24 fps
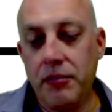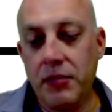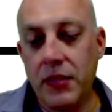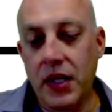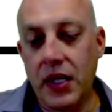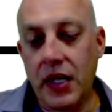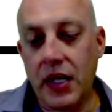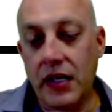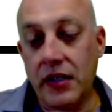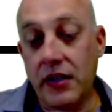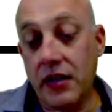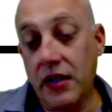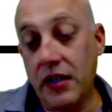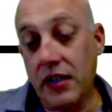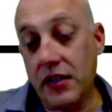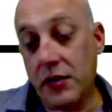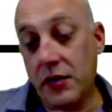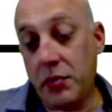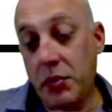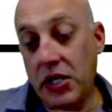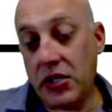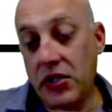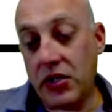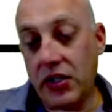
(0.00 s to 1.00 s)
That
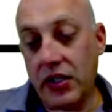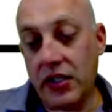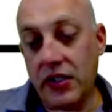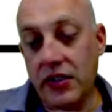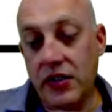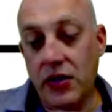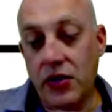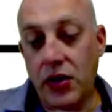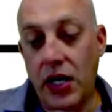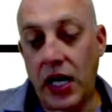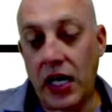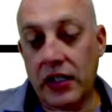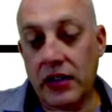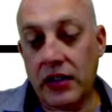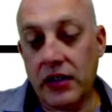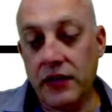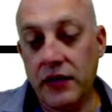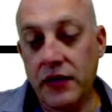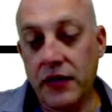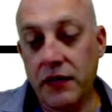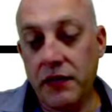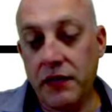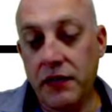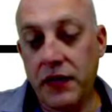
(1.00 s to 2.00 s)
especially is attractive
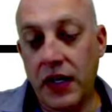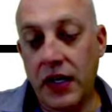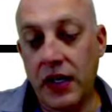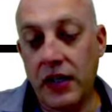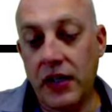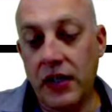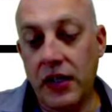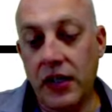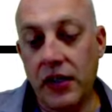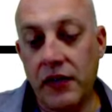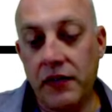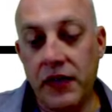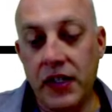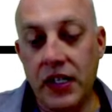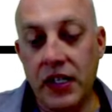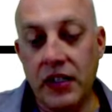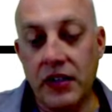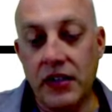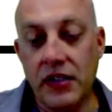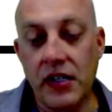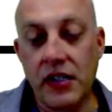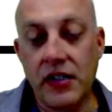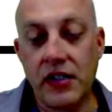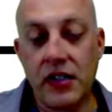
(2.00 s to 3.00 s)
if none of the
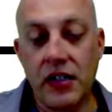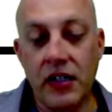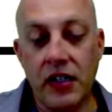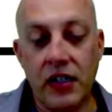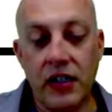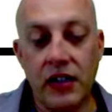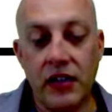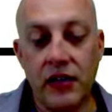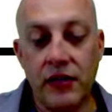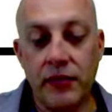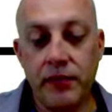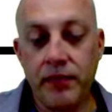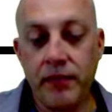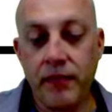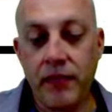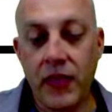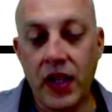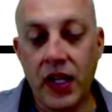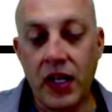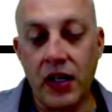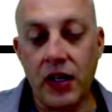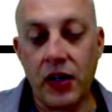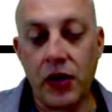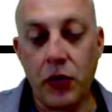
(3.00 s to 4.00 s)
existing
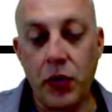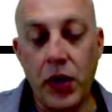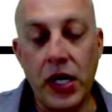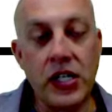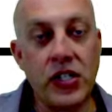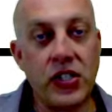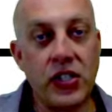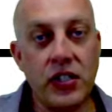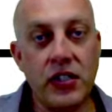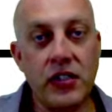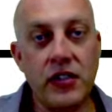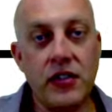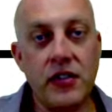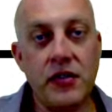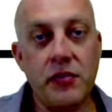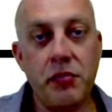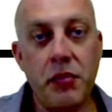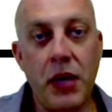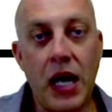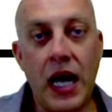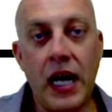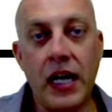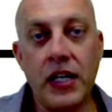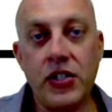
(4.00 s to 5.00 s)
equations
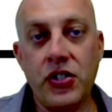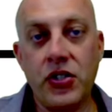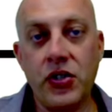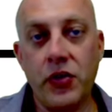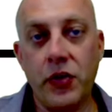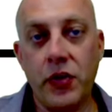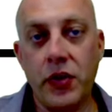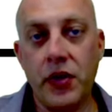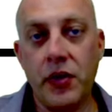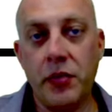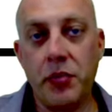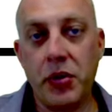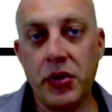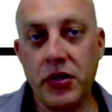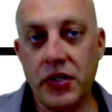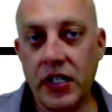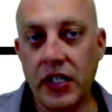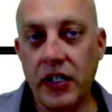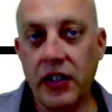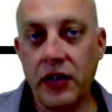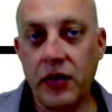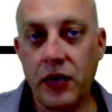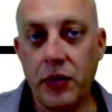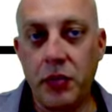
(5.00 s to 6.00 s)
match your
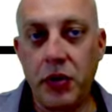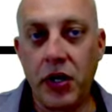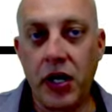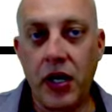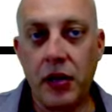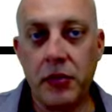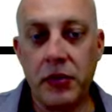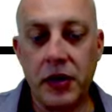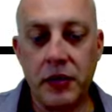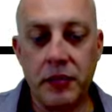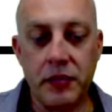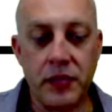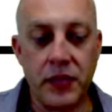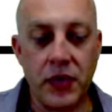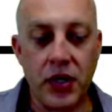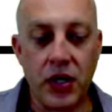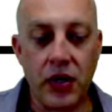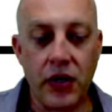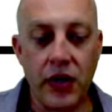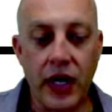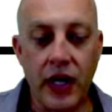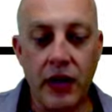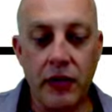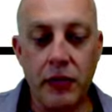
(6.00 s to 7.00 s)
particular problem
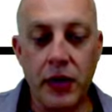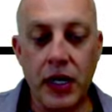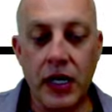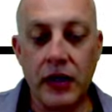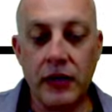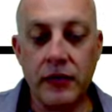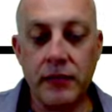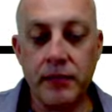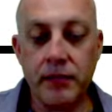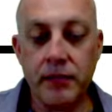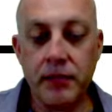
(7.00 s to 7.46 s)
all that well.